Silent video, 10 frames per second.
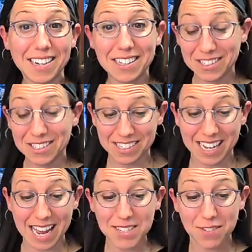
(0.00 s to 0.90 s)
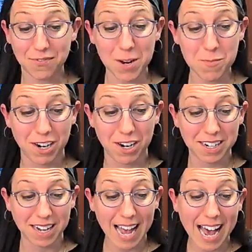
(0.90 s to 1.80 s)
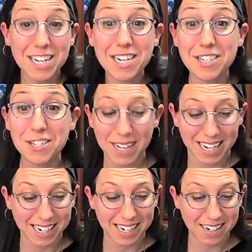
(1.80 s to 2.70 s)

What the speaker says: You gave us a framework. How do you do it?